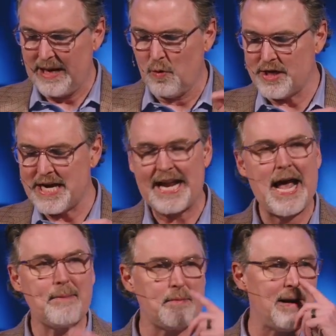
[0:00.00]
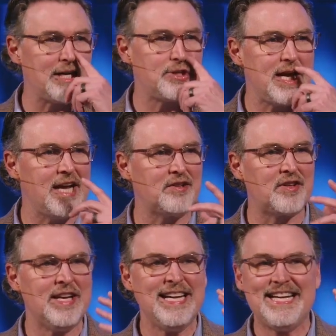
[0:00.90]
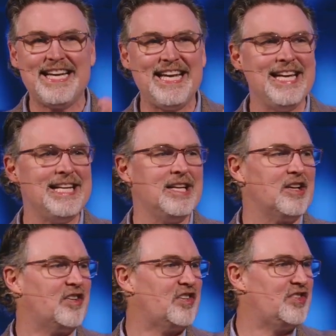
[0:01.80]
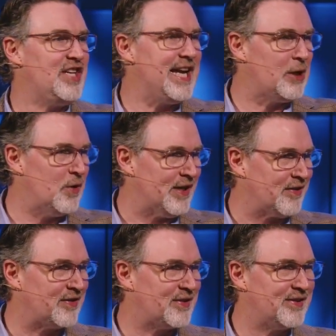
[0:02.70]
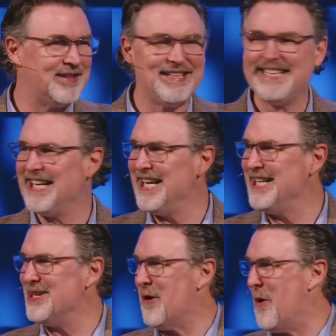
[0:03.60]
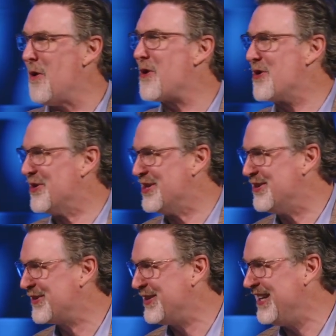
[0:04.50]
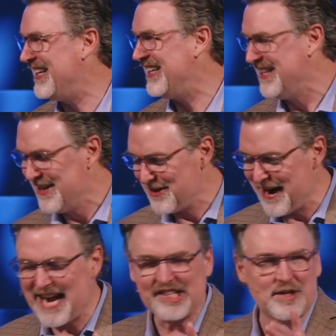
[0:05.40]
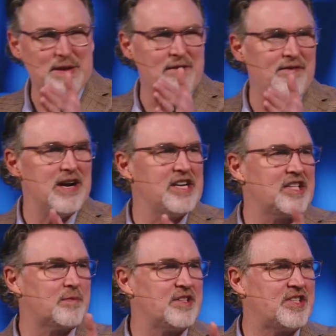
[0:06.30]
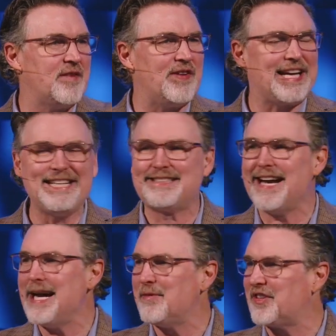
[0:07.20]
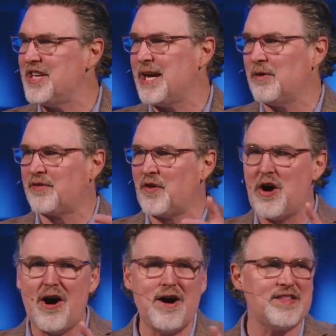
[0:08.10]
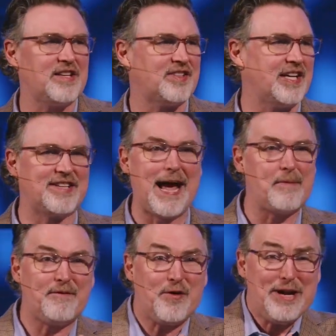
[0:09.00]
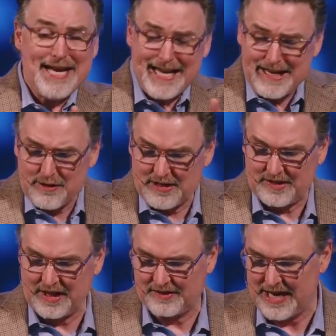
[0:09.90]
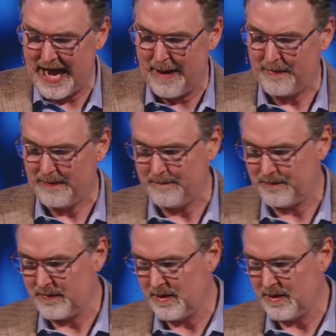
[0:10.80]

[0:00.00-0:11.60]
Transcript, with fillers: it would not happen by chance in sequence, in order. Do you see? There has to be a very specific and time sequence for all these things to happen, for any of these things to happen.